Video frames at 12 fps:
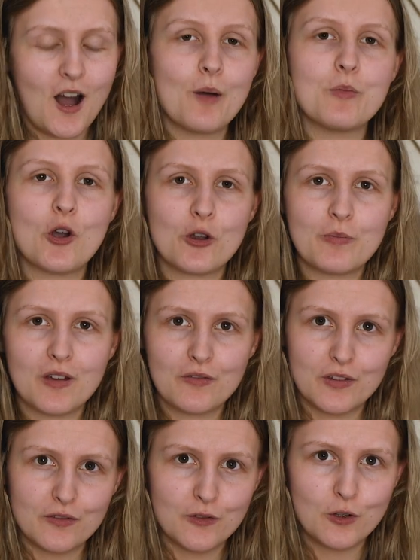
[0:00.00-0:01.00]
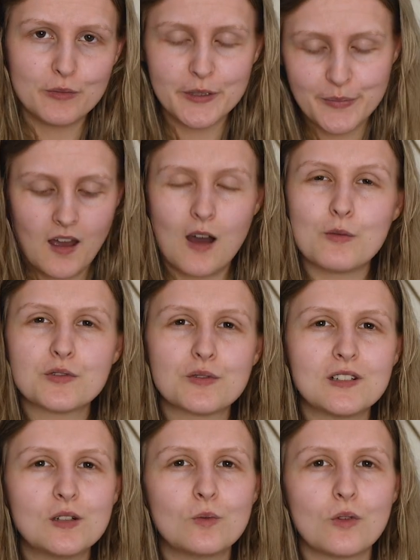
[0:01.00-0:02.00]
I'm hoping for the former. I'm
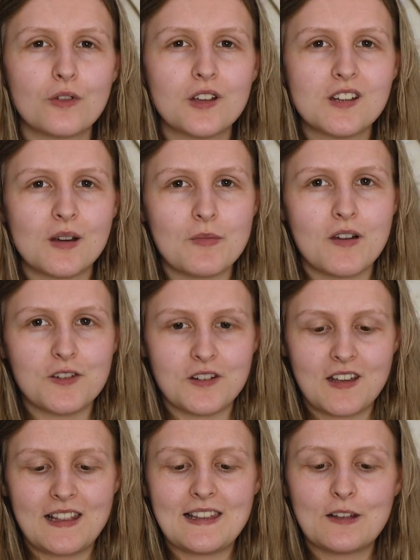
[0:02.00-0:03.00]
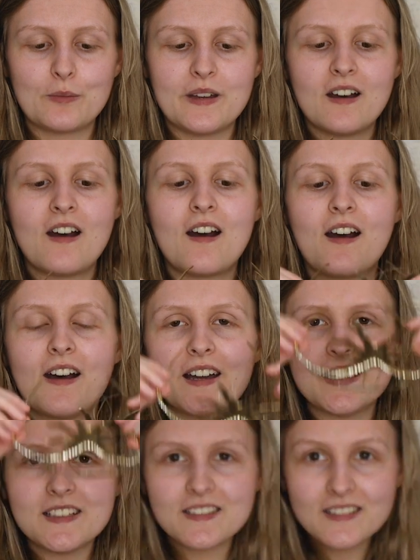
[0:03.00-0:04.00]
also a little worried I might have done it a little bit
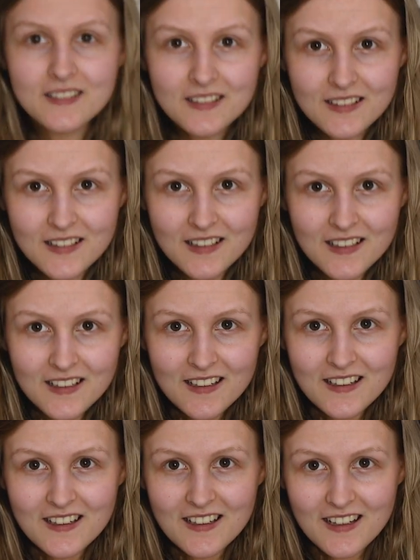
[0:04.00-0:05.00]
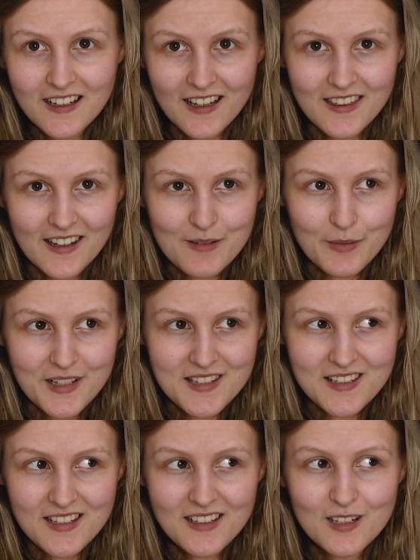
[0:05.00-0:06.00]
high and that it might
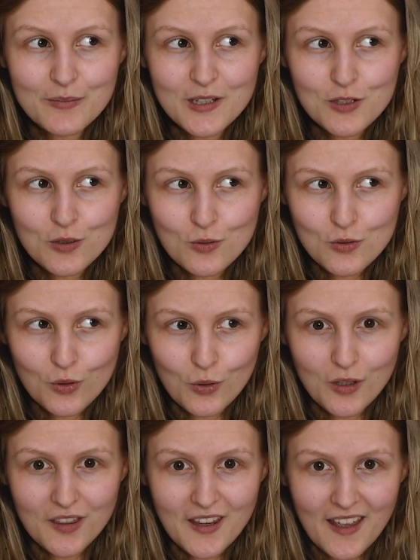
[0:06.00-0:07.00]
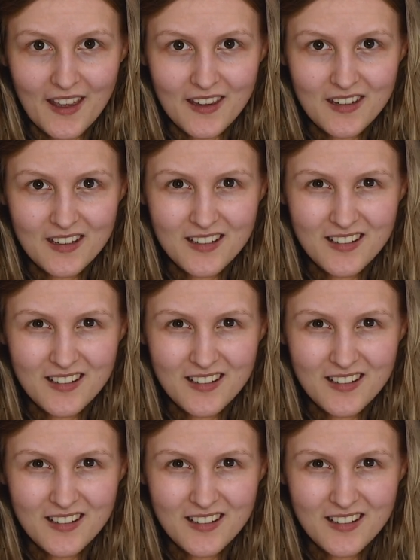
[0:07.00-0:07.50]
sit a little bit too tall on the head.